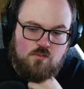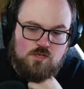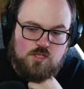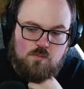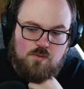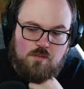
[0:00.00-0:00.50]
We
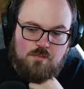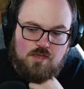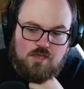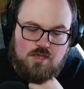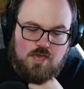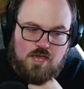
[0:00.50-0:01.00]
still
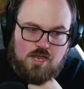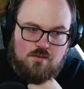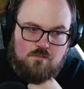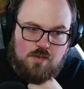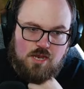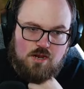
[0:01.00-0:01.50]
probably
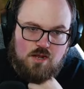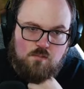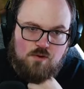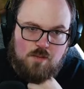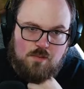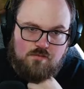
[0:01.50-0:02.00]
can't beat a
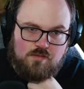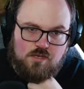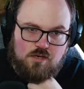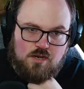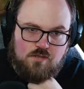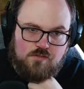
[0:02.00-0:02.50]
Primeval
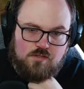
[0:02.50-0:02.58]
Titan off